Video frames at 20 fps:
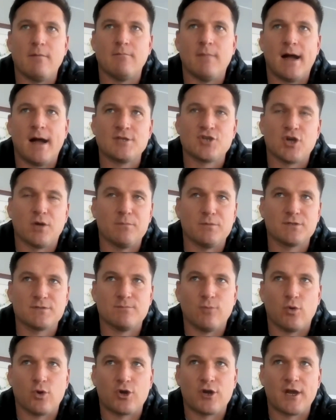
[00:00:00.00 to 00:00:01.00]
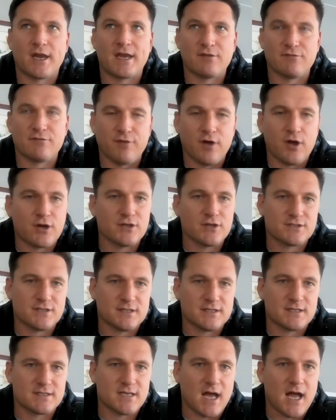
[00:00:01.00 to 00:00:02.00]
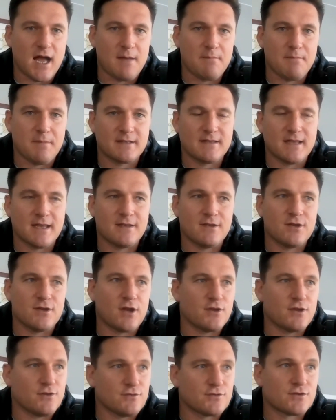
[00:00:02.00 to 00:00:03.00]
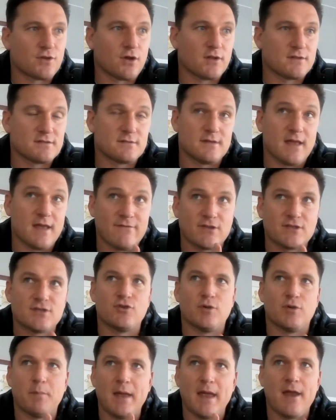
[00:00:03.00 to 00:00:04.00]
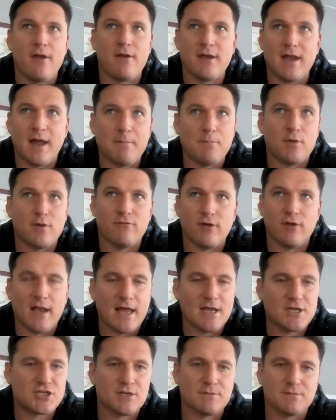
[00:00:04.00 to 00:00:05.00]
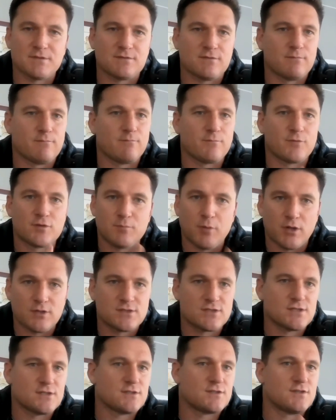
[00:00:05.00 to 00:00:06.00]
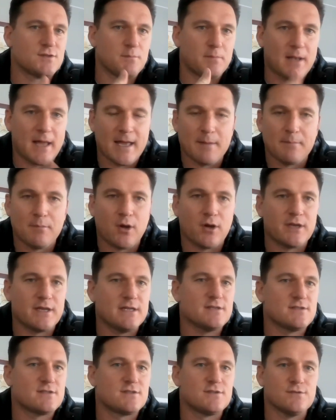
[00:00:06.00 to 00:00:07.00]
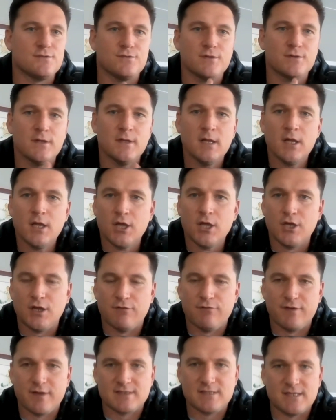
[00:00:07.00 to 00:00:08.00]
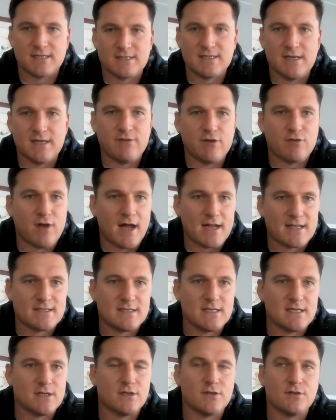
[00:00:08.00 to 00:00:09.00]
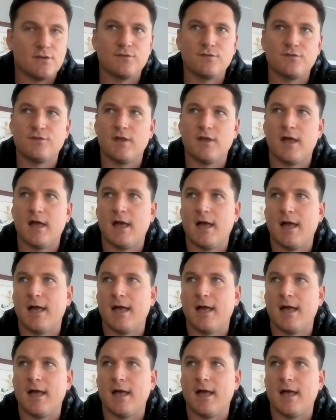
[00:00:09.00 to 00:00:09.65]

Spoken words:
My job was more cricket focused at the time, but then you start having to repair a number of relationships, from sponsors to player bodies to fixing TV right deals,